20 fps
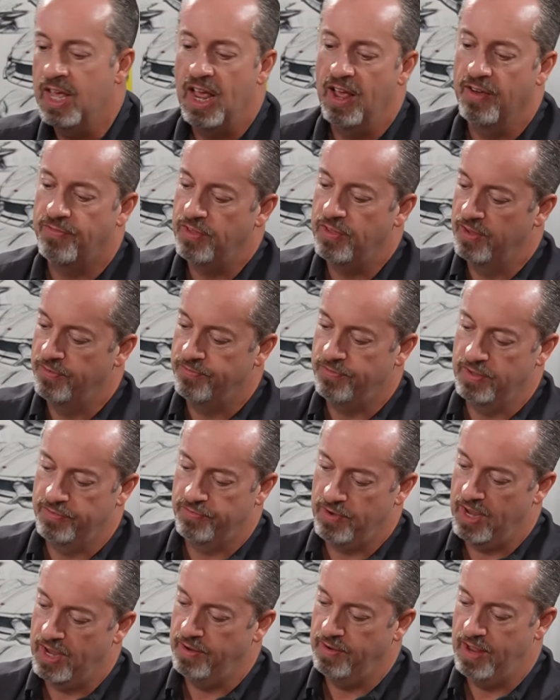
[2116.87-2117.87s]

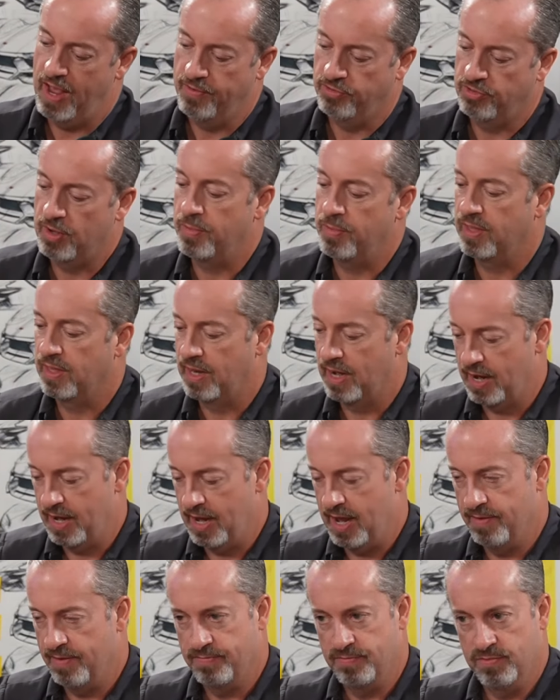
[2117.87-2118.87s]
If I have something that I
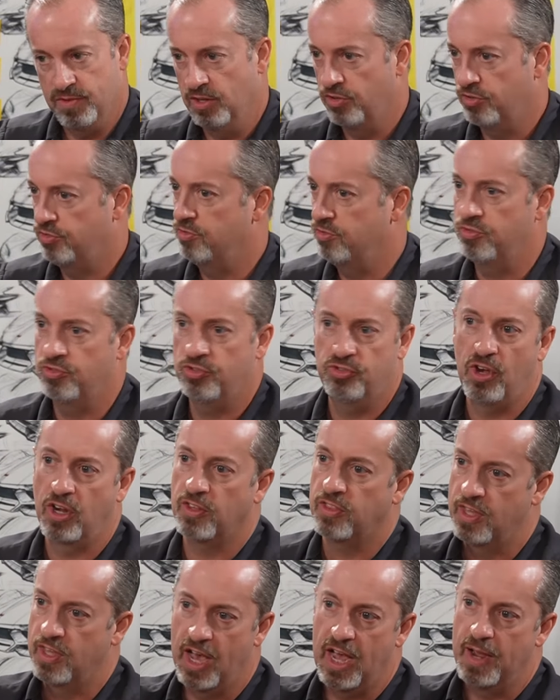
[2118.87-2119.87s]
have this
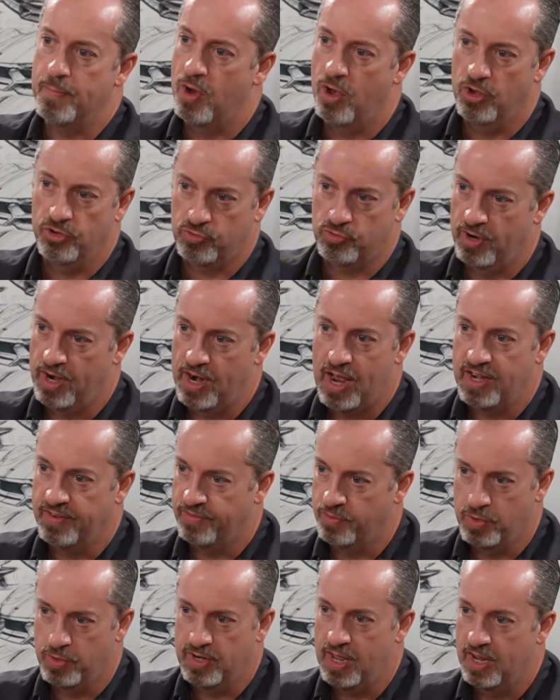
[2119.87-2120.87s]
suck the eyeballs right out of
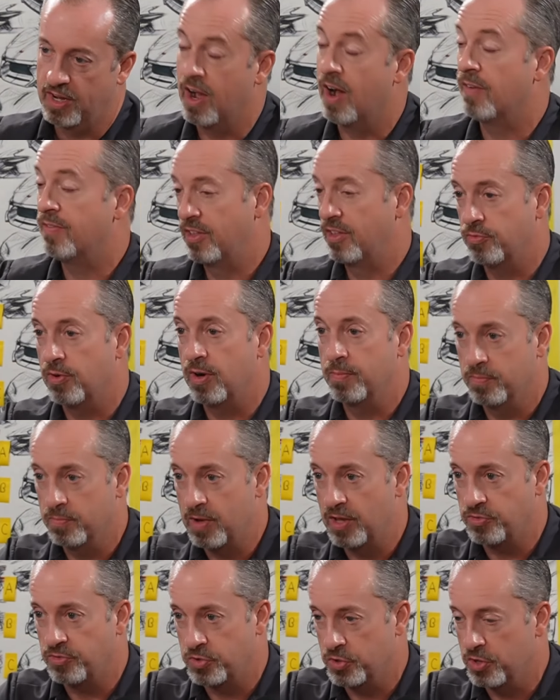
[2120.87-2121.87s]
you and take off, that's
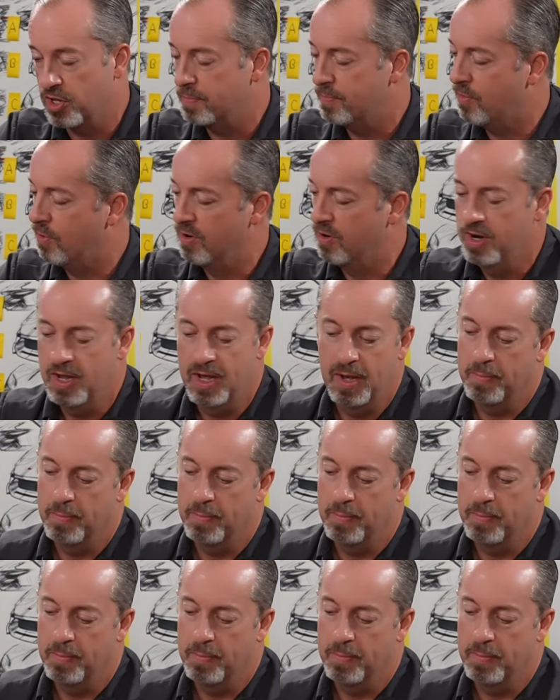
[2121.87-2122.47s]
what you're looking for.